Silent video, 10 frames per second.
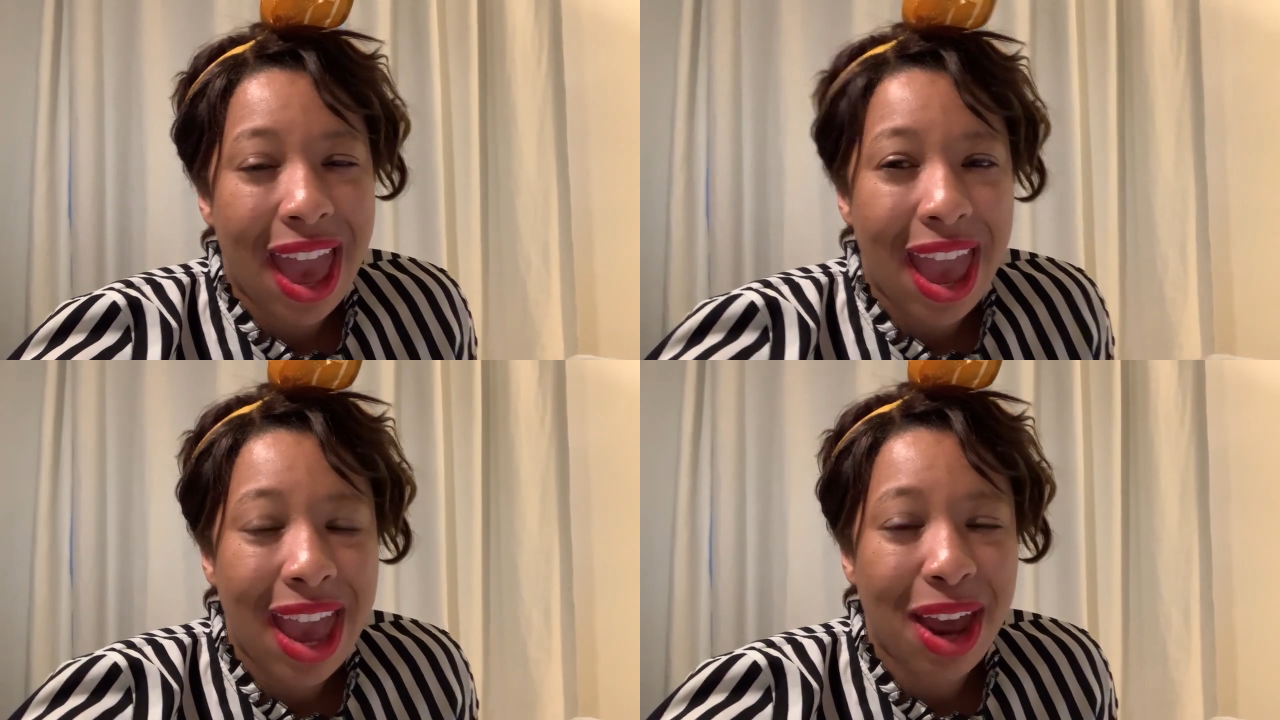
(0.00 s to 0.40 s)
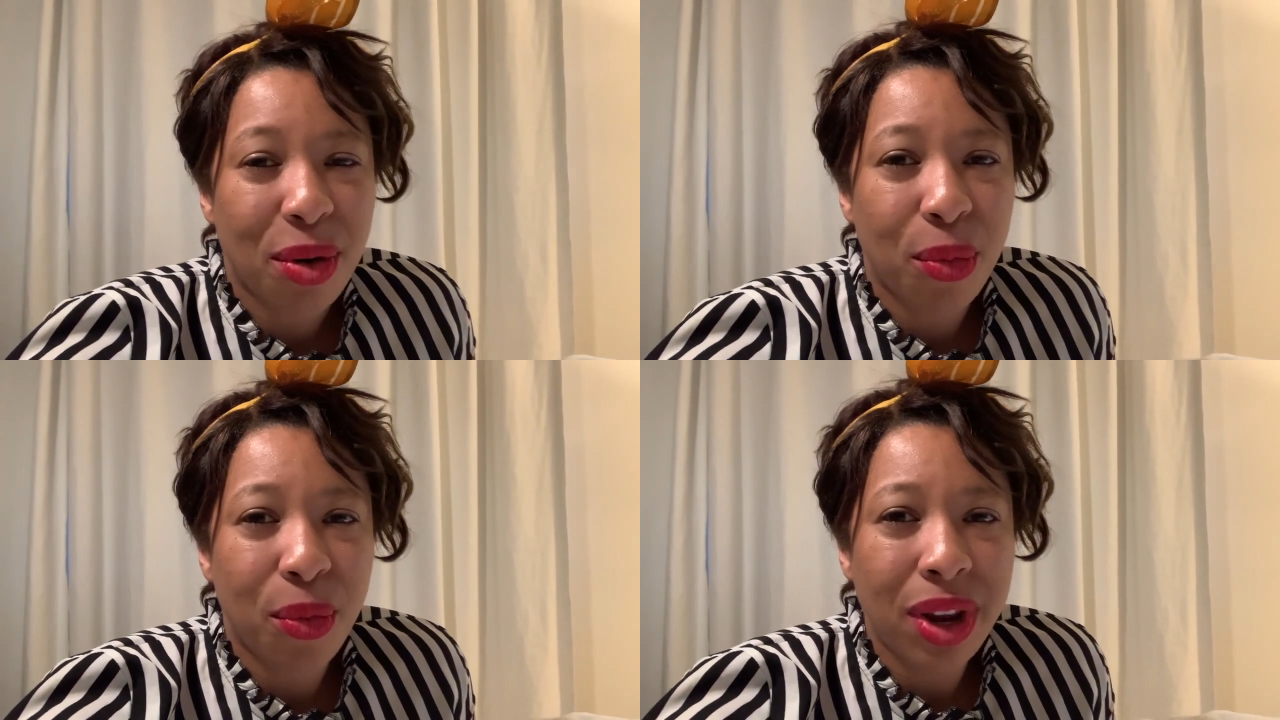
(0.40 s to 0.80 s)
And
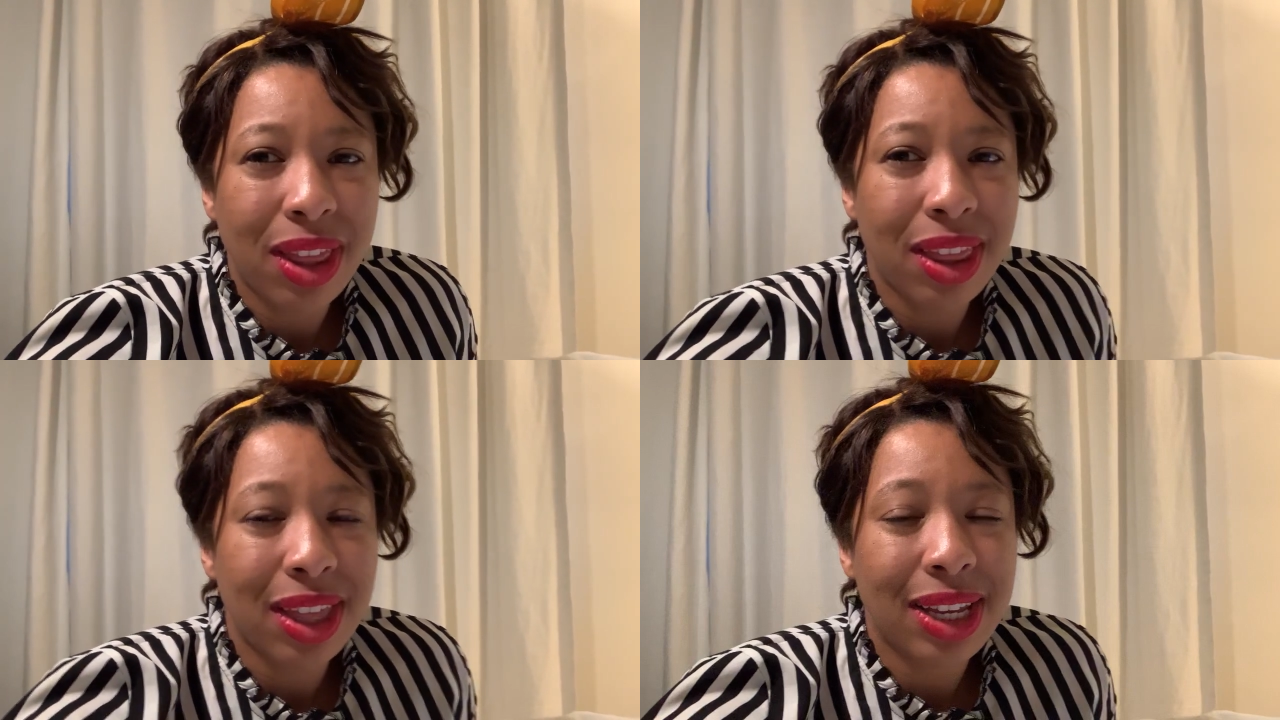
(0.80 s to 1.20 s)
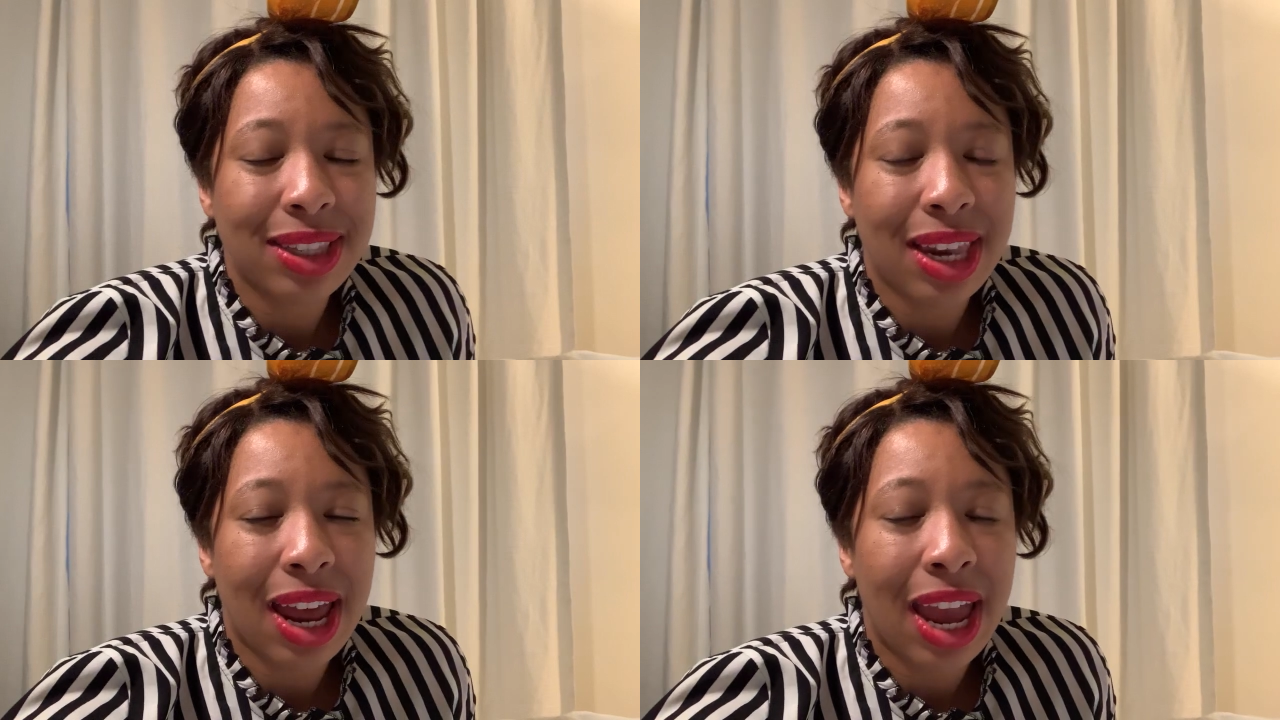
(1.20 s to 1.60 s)
one of the things
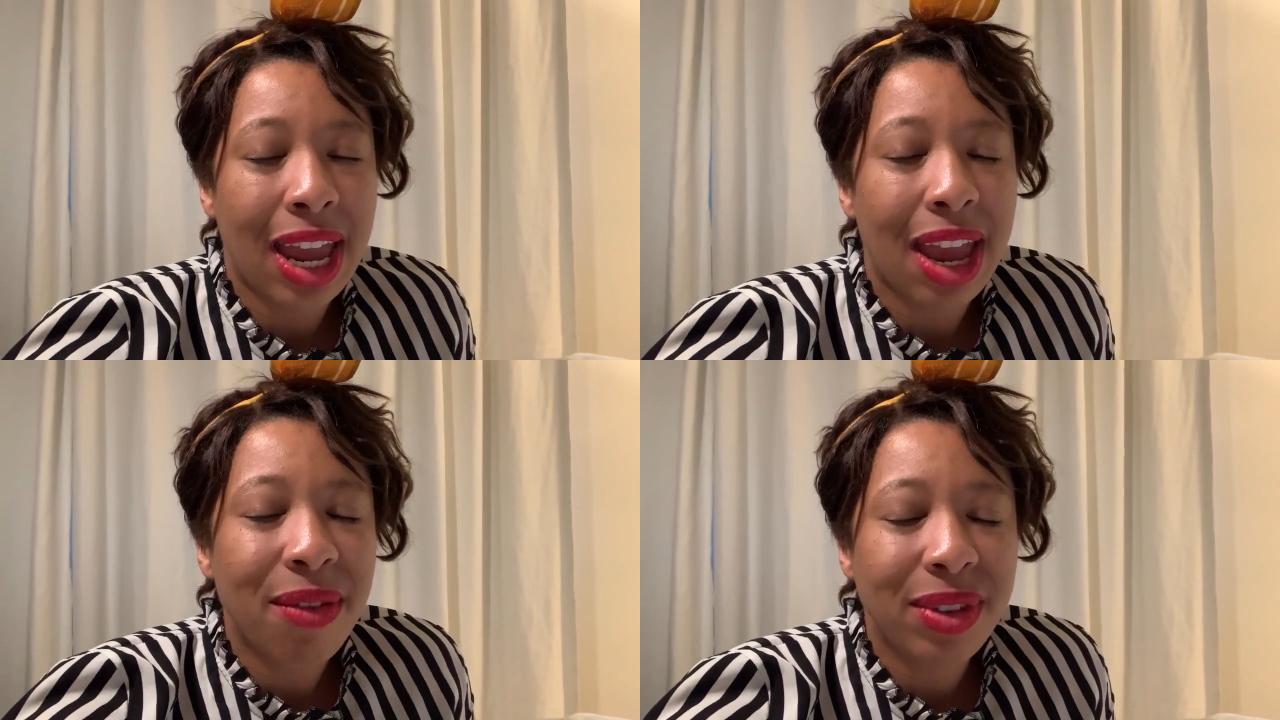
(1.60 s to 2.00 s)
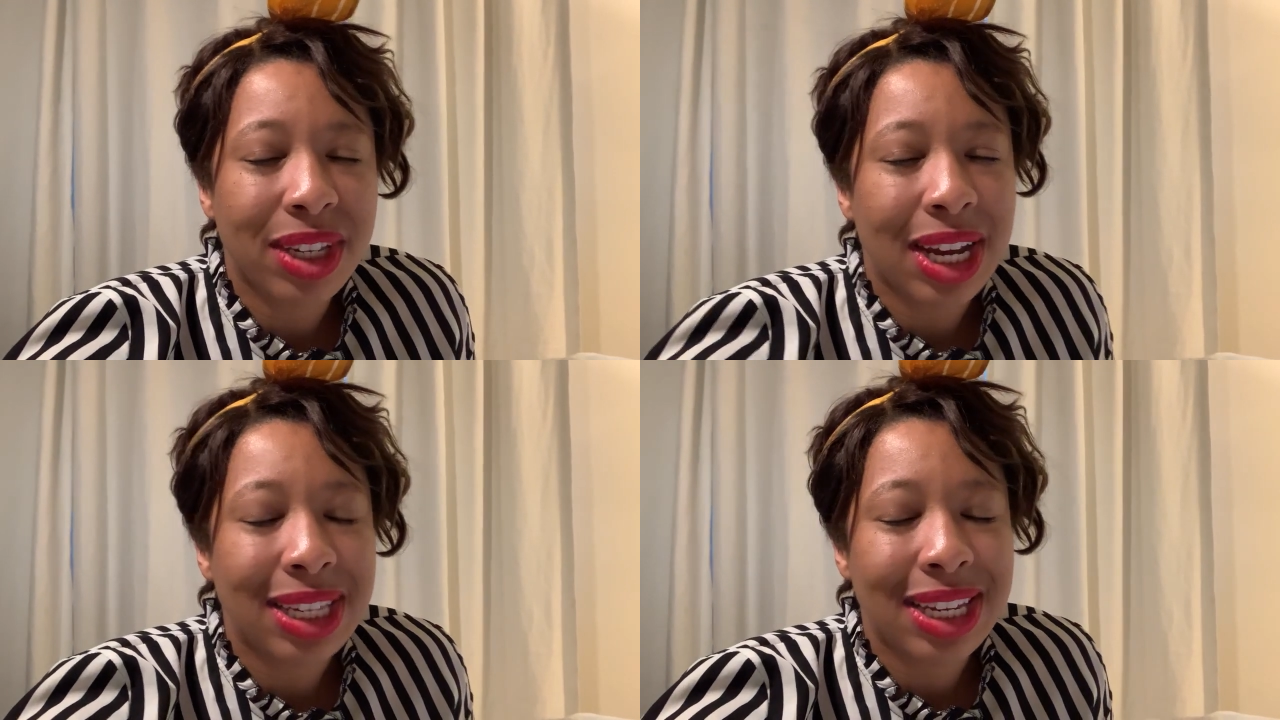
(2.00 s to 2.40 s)
that I
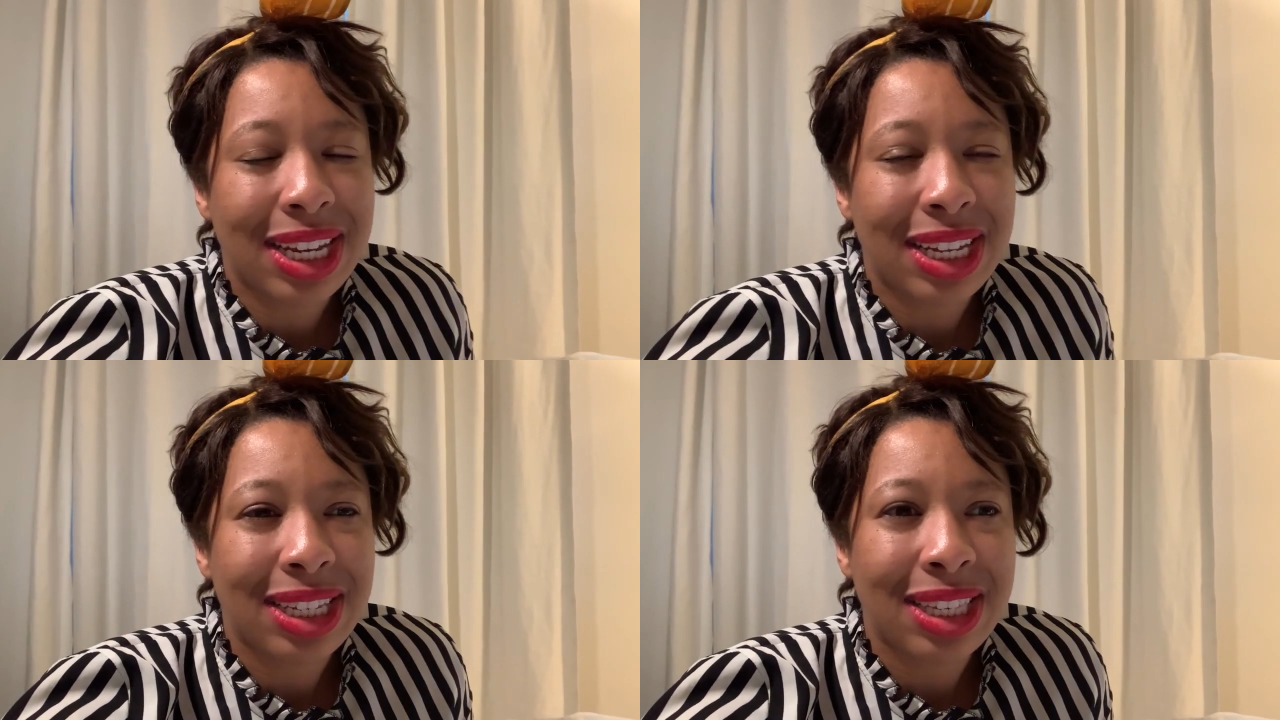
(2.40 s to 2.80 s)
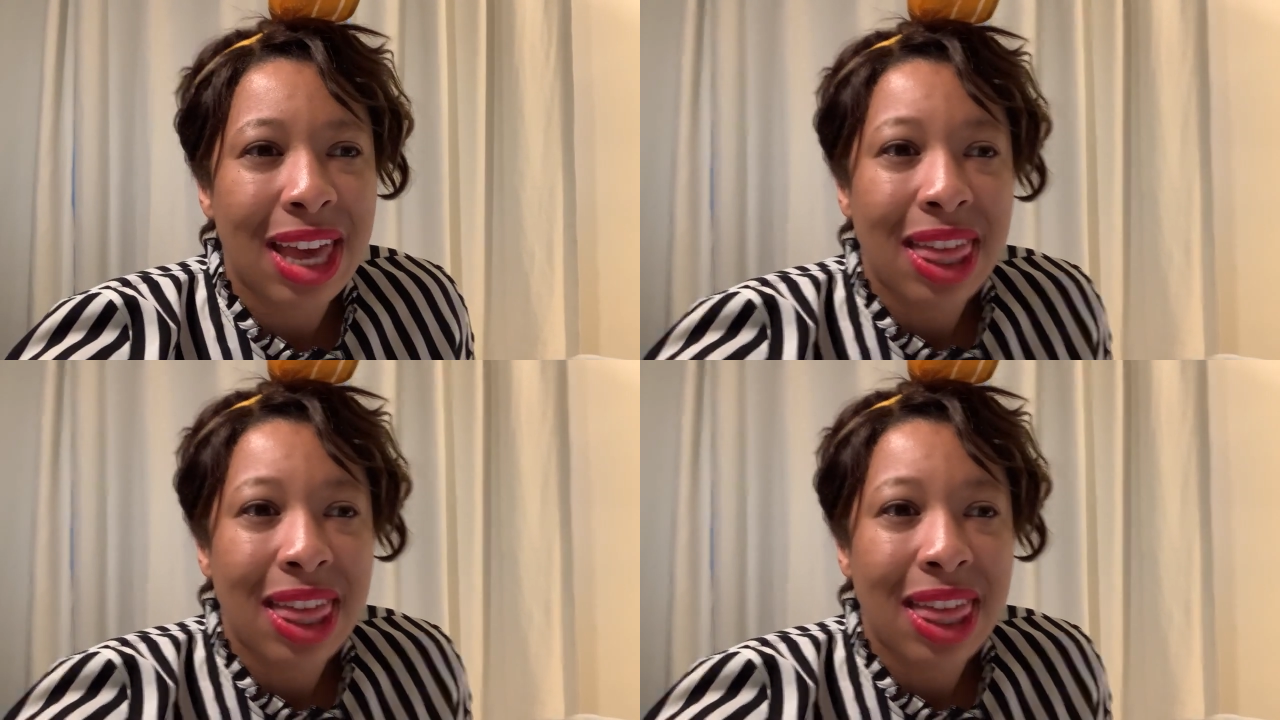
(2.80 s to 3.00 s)
emphasize is